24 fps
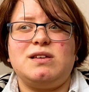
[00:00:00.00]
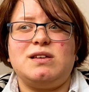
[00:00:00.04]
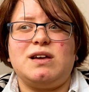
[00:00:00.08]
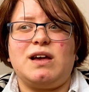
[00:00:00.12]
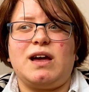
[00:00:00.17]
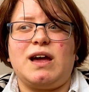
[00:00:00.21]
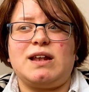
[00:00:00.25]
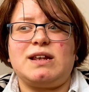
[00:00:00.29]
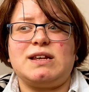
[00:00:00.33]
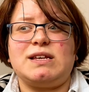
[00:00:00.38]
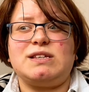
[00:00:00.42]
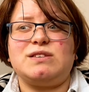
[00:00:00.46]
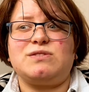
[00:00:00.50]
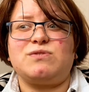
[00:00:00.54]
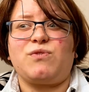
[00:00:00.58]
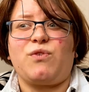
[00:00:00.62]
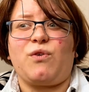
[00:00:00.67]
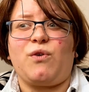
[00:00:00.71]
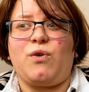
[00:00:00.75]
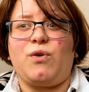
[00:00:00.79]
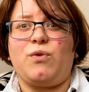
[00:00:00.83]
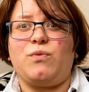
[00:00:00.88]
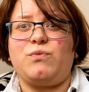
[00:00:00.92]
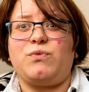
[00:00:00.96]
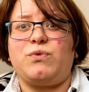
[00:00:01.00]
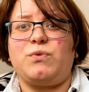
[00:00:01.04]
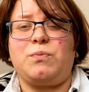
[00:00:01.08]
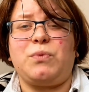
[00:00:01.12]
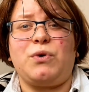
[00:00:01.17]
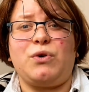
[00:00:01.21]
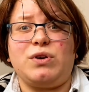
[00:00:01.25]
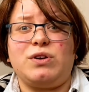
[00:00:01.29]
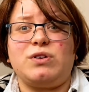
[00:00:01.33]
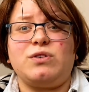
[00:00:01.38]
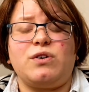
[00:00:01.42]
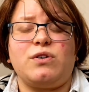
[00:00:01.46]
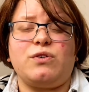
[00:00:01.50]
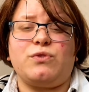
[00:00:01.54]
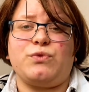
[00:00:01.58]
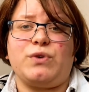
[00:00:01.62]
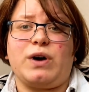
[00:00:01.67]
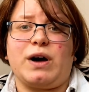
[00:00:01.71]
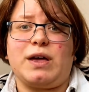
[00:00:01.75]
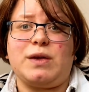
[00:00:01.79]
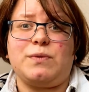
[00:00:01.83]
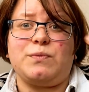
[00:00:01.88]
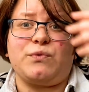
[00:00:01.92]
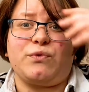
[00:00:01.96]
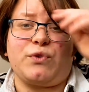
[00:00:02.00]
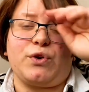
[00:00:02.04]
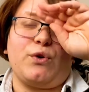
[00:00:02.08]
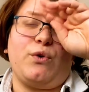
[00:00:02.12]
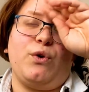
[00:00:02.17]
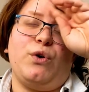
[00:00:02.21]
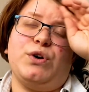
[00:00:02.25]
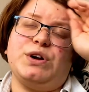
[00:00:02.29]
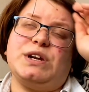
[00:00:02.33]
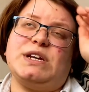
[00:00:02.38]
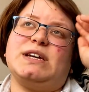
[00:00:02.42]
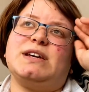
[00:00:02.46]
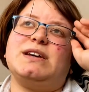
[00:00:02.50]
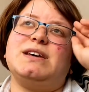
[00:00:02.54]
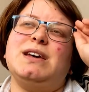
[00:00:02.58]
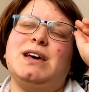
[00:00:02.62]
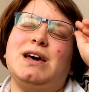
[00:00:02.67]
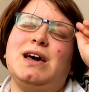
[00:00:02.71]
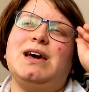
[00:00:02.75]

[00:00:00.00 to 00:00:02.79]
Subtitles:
at least from the point of I am recording,